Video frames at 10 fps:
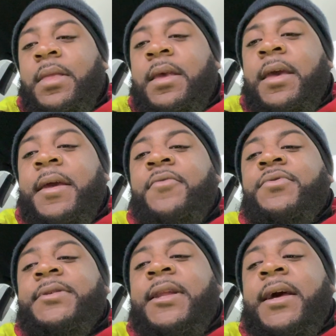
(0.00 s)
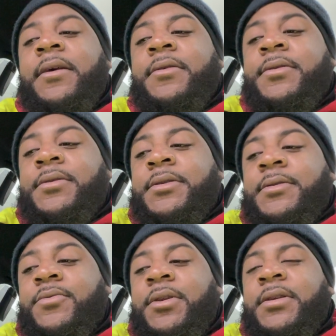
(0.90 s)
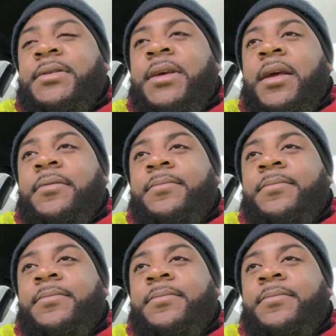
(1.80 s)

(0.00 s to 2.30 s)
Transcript: And he was like, what'd he say?